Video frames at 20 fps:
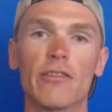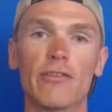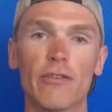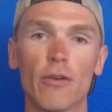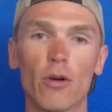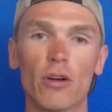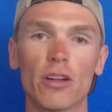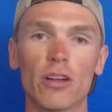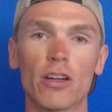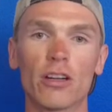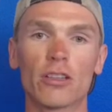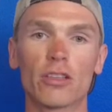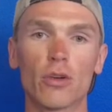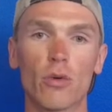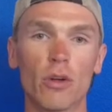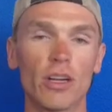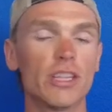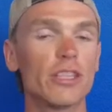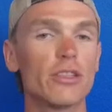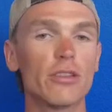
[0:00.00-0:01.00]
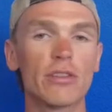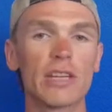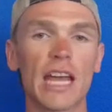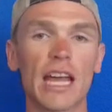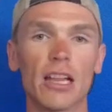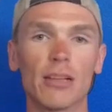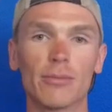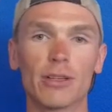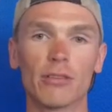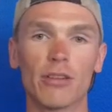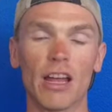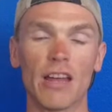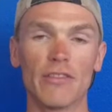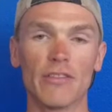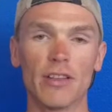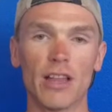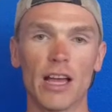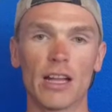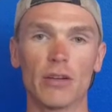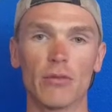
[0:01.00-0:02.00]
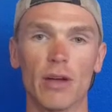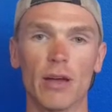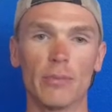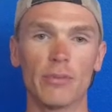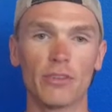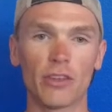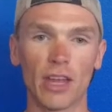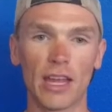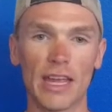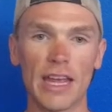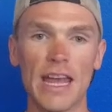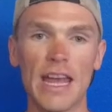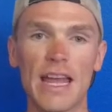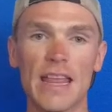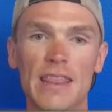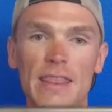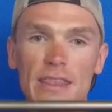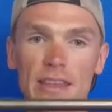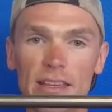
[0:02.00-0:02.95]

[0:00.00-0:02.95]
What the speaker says: Fortner 22 caliber rifle on a website,